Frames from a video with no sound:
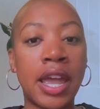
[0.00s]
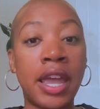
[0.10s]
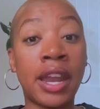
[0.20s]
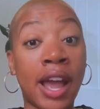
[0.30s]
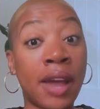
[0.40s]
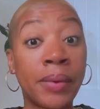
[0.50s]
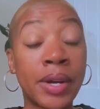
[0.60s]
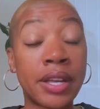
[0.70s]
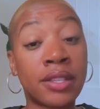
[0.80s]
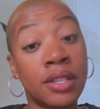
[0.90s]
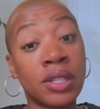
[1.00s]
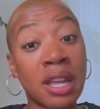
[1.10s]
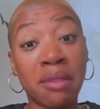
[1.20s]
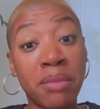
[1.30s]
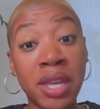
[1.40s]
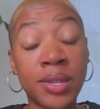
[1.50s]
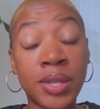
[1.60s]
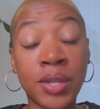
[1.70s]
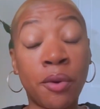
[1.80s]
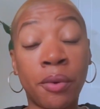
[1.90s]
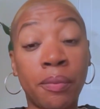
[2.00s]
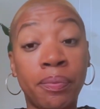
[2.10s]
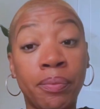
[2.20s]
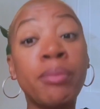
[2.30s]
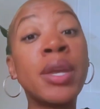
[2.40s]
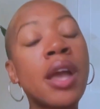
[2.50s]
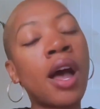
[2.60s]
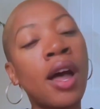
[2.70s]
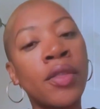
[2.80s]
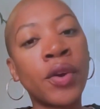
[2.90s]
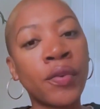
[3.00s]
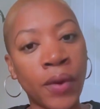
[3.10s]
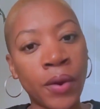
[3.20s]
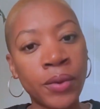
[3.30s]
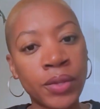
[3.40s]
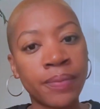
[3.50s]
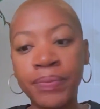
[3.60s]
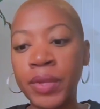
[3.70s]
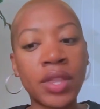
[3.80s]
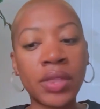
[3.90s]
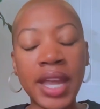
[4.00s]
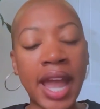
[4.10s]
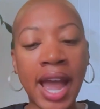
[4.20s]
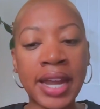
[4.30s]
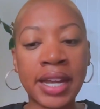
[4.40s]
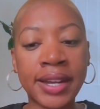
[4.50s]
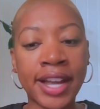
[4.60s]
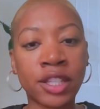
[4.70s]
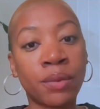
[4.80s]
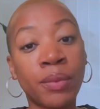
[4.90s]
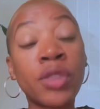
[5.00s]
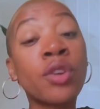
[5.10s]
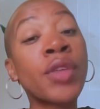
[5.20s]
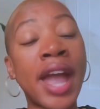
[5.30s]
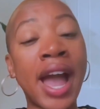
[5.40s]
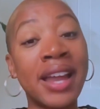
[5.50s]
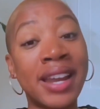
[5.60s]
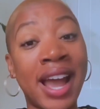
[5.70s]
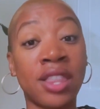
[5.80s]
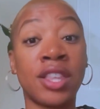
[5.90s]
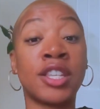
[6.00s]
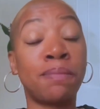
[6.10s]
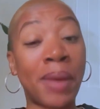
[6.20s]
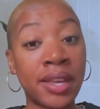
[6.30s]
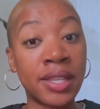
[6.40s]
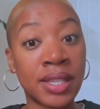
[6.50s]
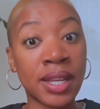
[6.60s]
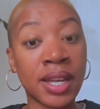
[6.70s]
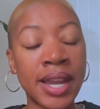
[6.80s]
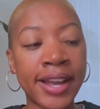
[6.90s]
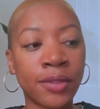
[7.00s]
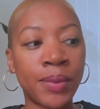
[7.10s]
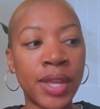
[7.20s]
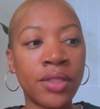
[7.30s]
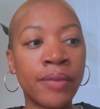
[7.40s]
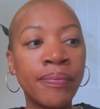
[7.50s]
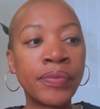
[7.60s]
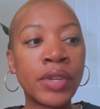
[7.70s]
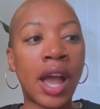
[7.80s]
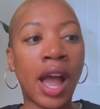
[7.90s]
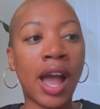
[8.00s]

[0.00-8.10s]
and I was to just like meet so meet other folks that they hadn't connected with or they hadn't had the space to connect with. Um,